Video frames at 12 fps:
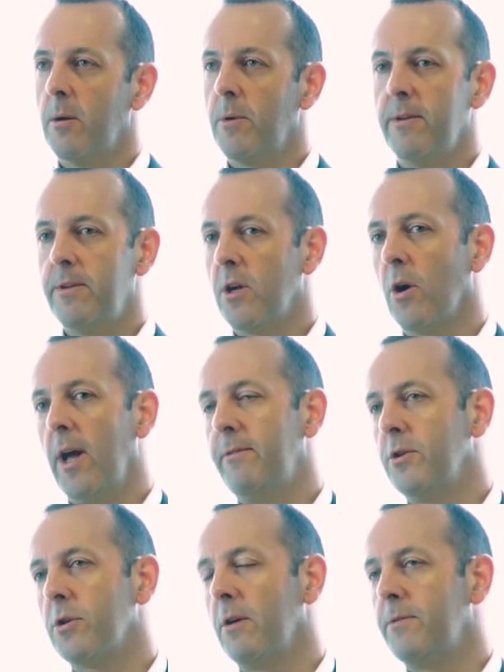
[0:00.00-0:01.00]
But if
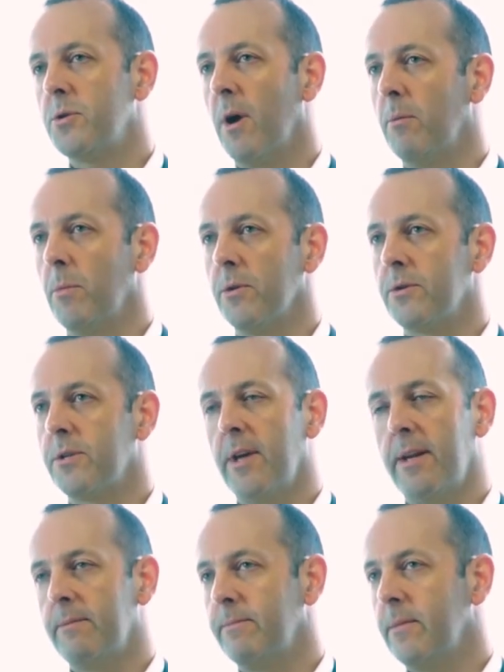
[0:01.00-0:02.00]
you join for 12 months,
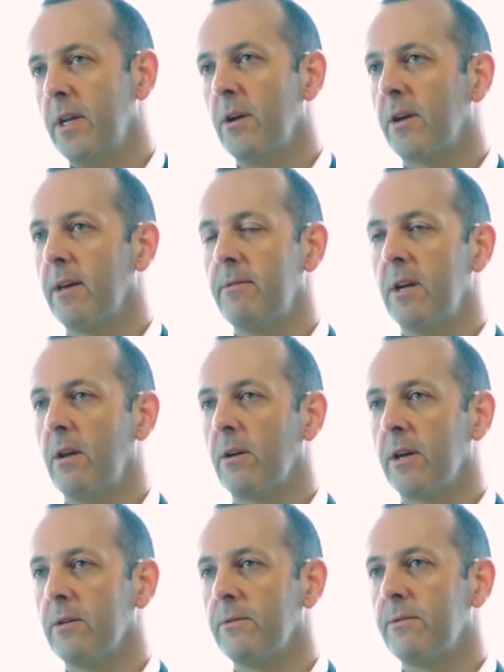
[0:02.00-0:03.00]
then you're not giving it
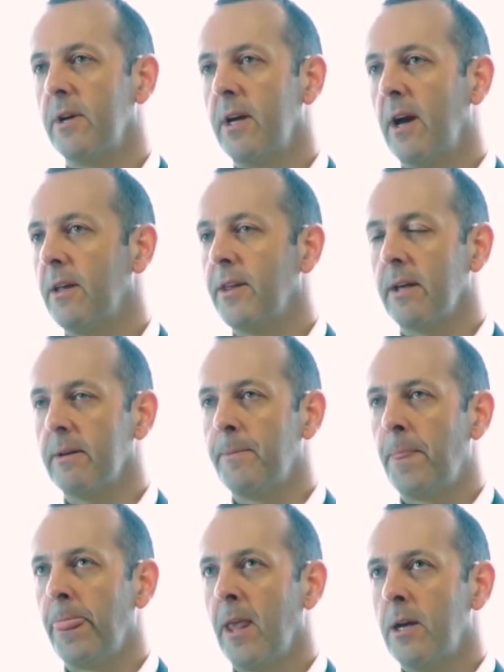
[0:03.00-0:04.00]
long enough. I think,
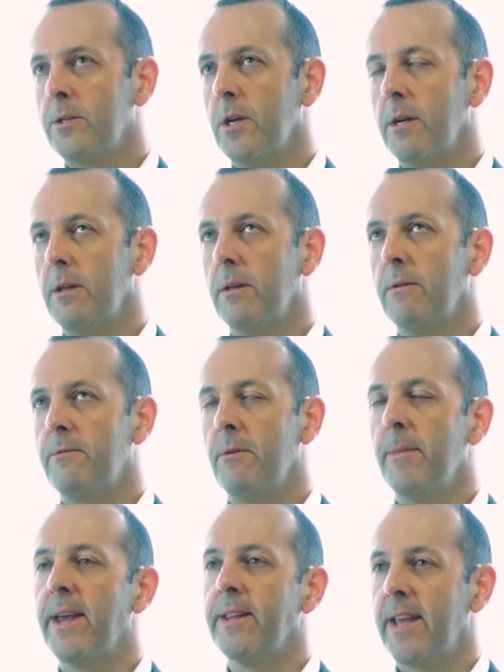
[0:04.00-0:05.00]
for
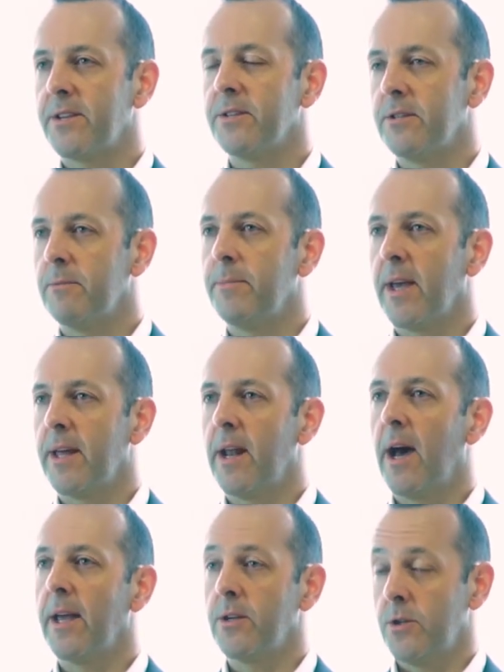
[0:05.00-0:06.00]
me, the essence of
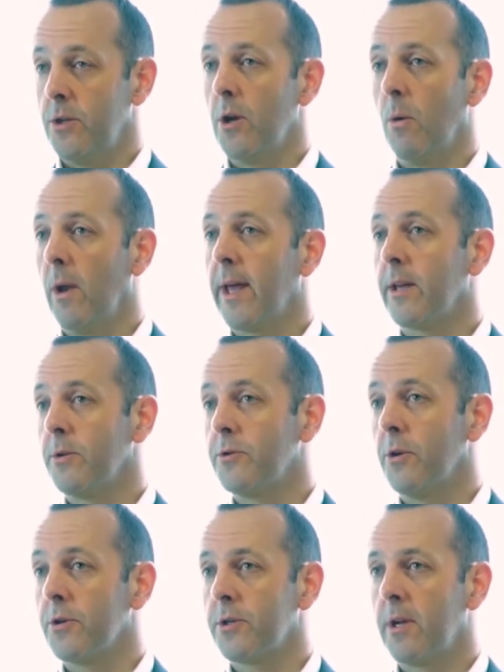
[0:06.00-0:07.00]
BNI is to know, like and
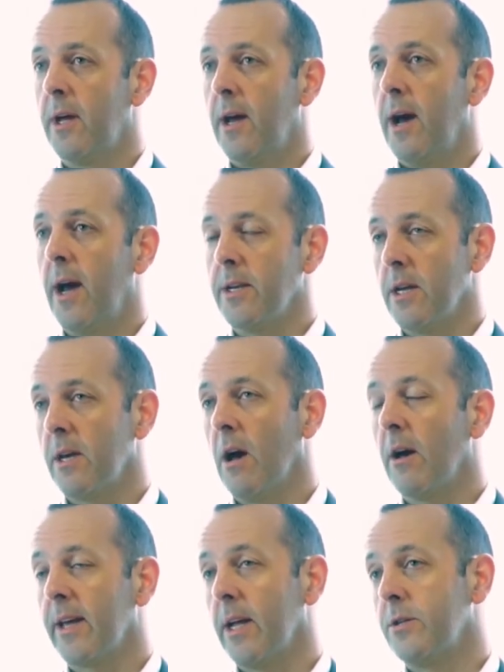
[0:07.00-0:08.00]
trust, and you
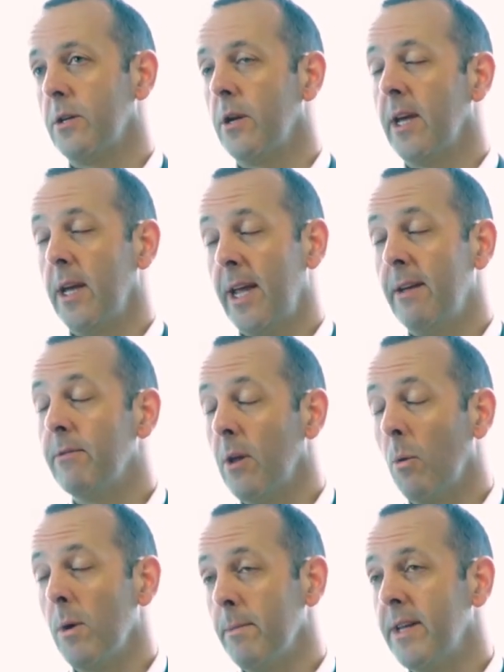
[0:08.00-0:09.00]
can't get to, even
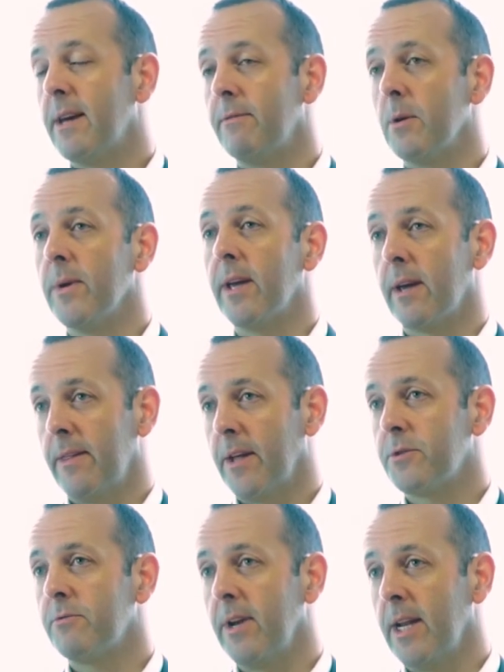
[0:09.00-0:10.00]
though we meet every week, and
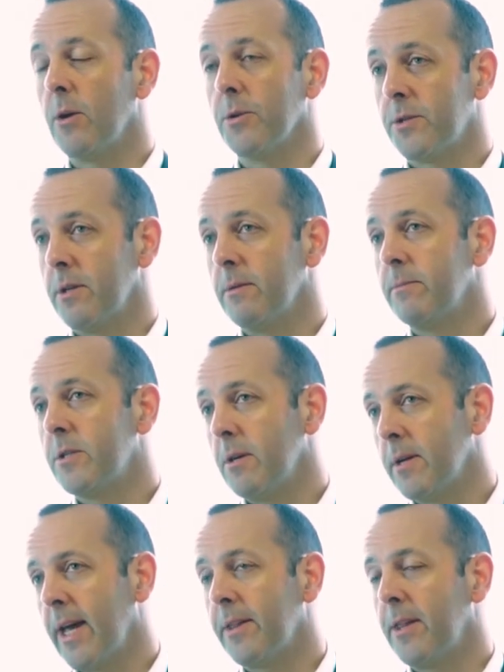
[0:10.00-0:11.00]
that's really good to
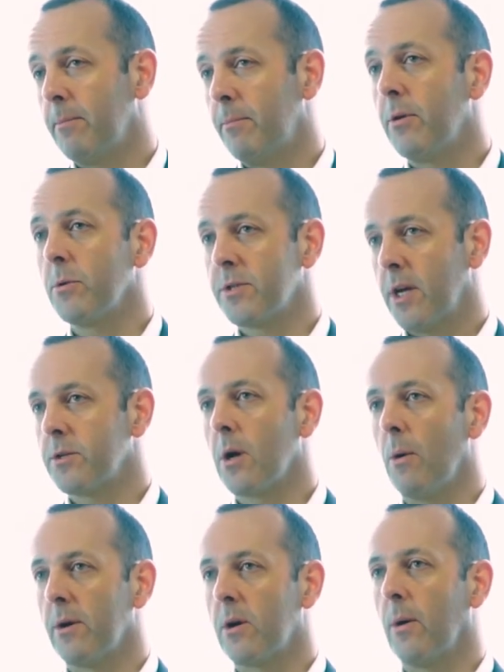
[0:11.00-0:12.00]
get that process
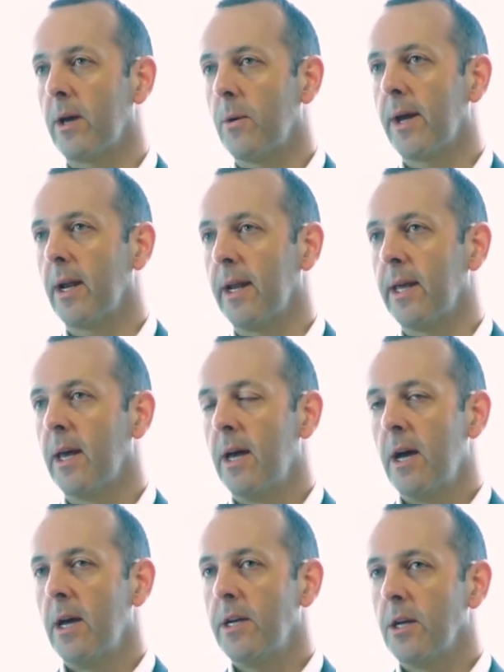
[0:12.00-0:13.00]
going quite quickly,
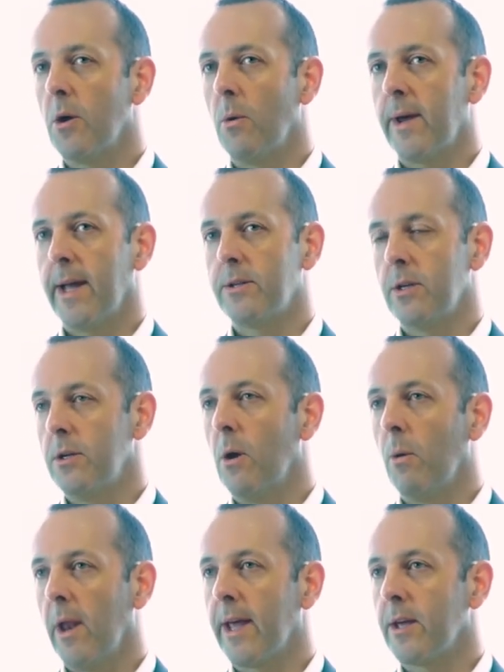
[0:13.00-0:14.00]
you don't get to know,
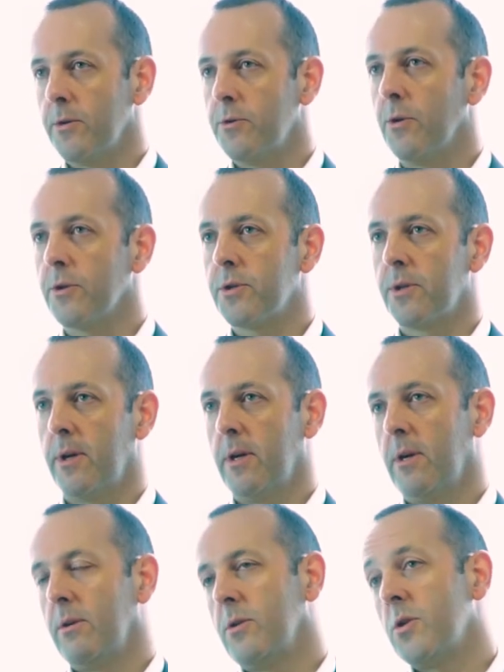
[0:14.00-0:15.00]
like and trust
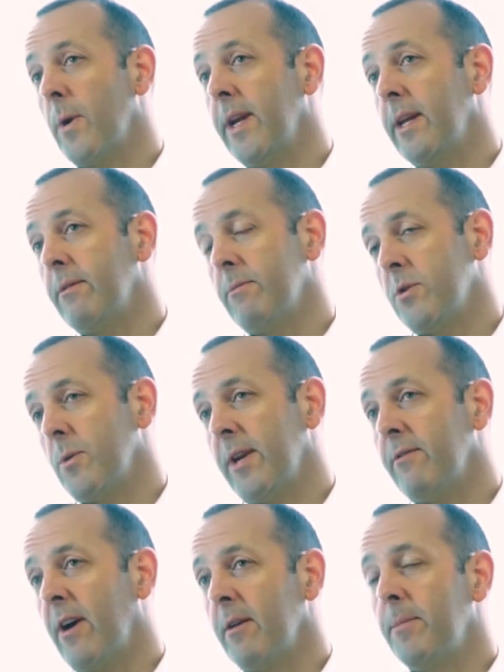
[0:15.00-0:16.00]
20,
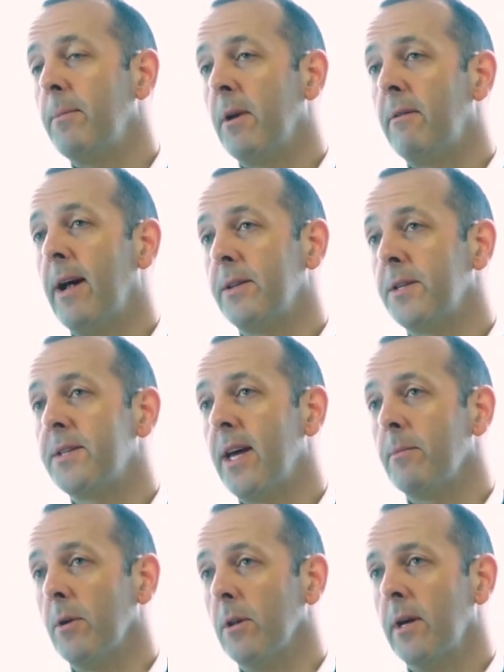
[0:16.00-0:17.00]
25 people around the
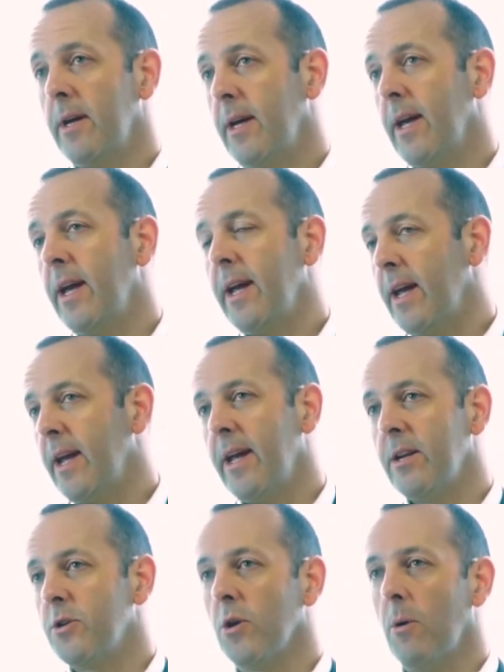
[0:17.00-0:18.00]
table
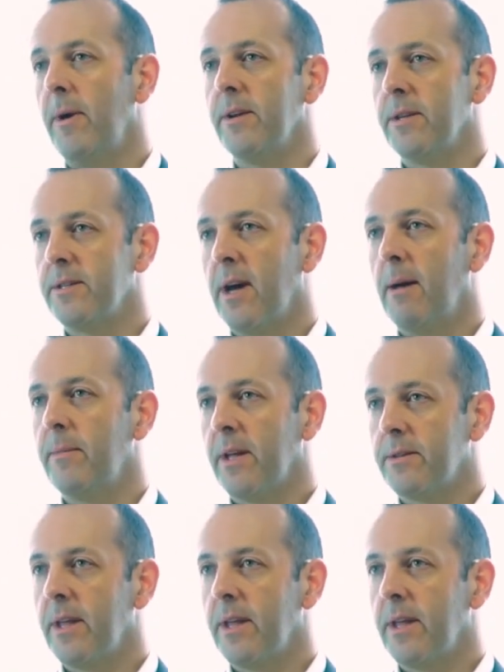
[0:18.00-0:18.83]
in a short period of time.